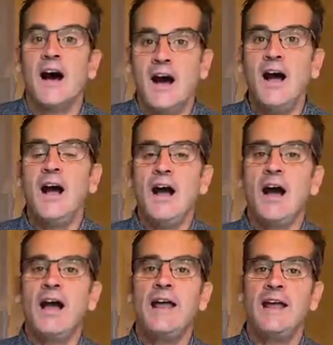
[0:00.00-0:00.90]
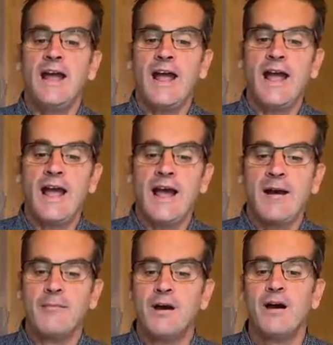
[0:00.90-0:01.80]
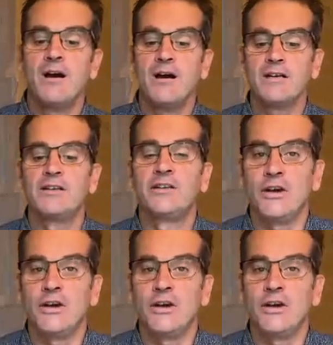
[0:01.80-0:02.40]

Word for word: I am a